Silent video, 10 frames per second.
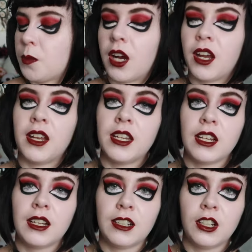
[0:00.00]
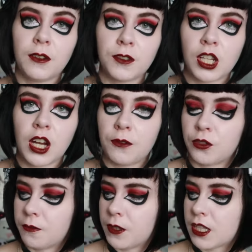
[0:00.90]
But I love the cover
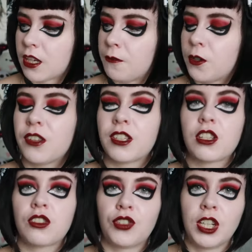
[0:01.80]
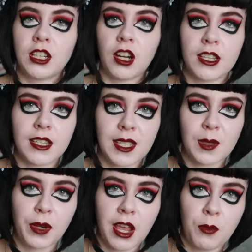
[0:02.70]
of this. I feel like this is a really nice
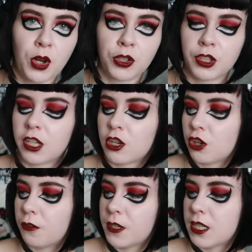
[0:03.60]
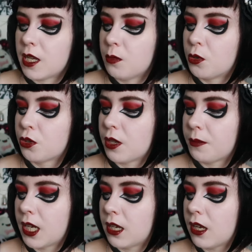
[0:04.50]
display book on like a coffee table or
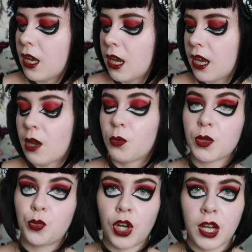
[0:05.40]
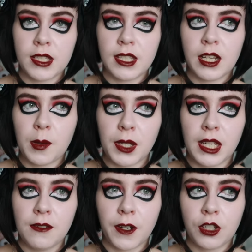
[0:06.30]
something. It was pricey. I
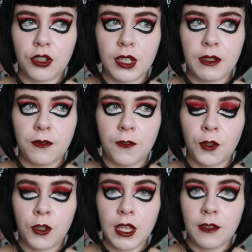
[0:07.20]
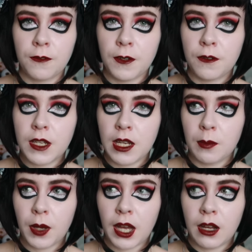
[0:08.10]
believe I got it for either
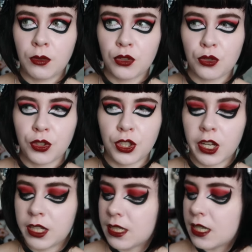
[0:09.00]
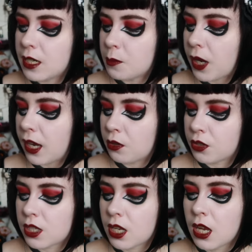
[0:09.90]
£15 or
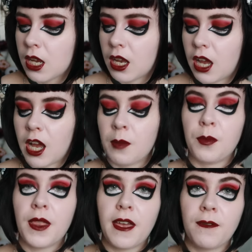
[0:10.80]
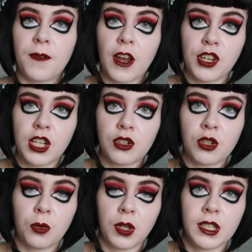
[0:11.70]
£19. But they're very good
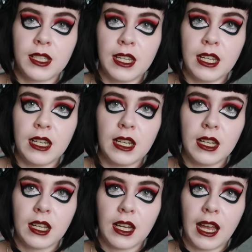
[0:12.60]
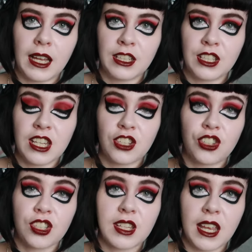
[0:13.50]
quality. And it's
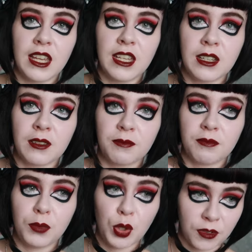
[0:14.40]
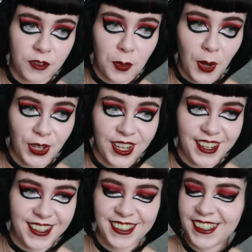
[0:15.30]
just a beautiful book.
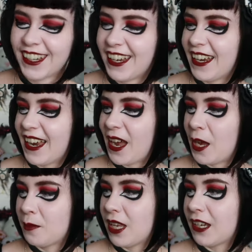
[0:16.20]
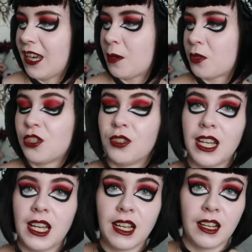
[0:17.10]
And I
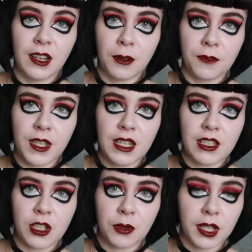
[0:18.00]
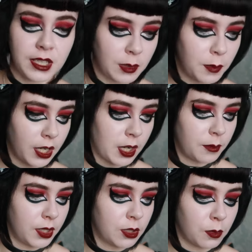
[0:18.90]
absolutely love these. So I did pick
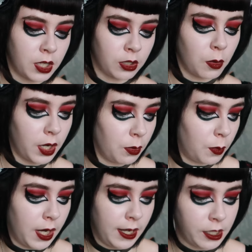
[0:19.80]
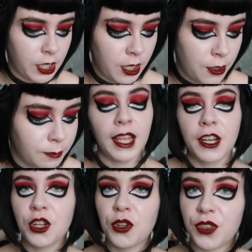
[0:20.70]
up this one quite a while ago. And
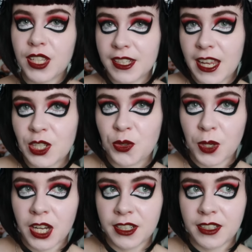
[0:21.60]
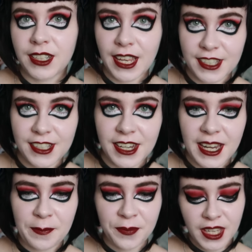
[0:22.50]
I got this next one
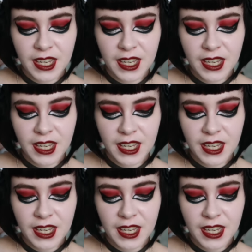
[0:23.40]
yesterday.